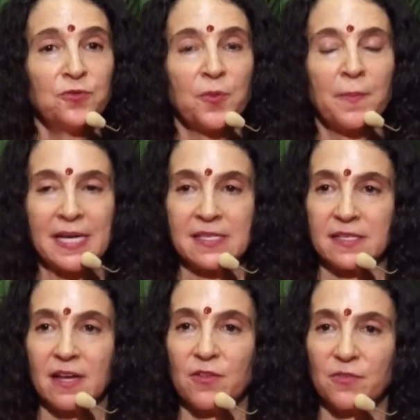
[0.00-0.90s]
for
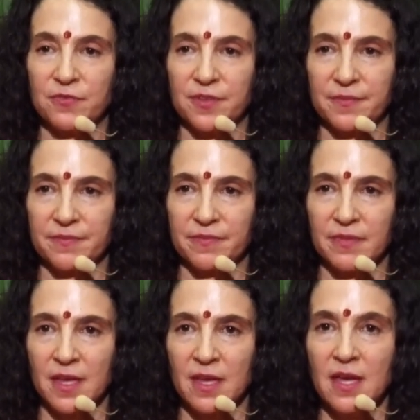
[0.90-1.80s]
myself.
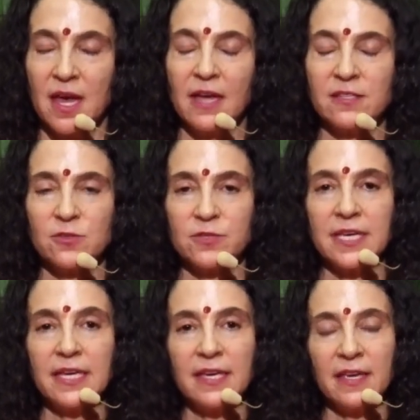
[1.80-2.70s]
And so
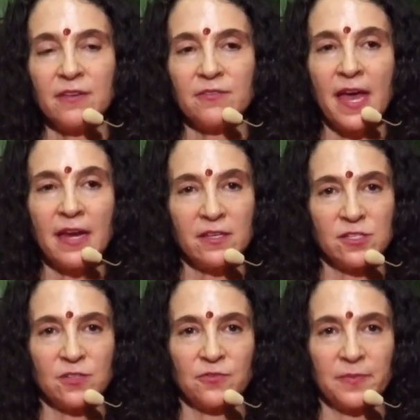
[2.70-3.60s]
taking
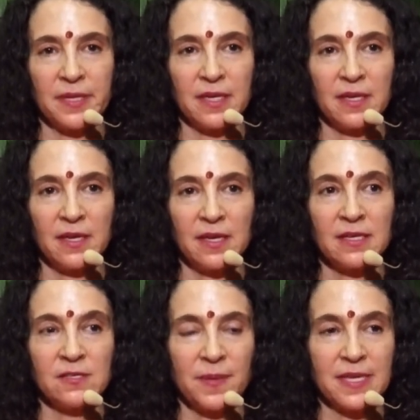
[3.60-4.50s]
advantage of me
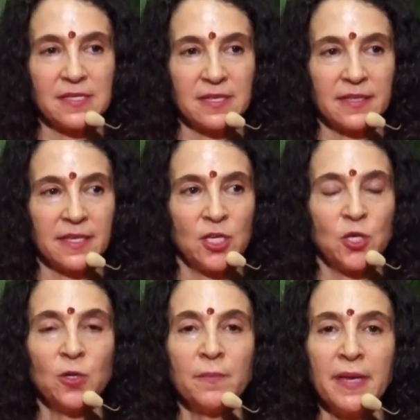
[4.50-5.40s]
is basically
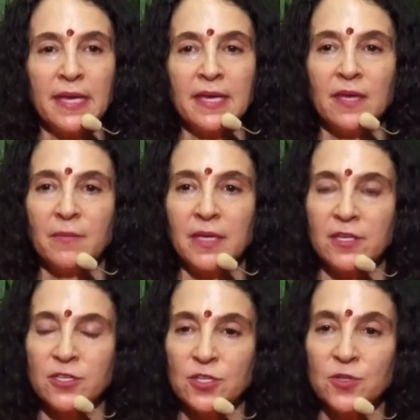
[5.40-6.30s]
you're making
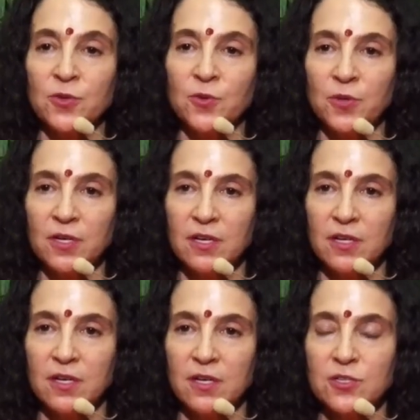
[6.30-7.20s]
me do
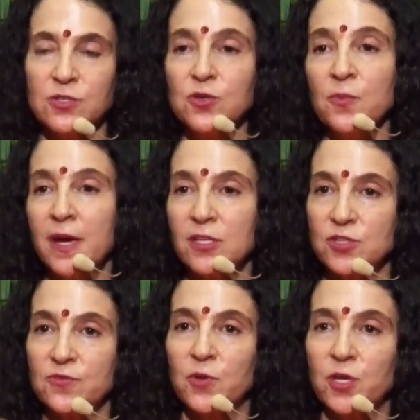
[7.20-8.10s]
too
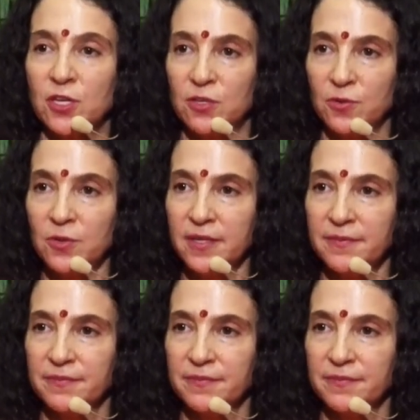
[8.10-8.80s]
much for you.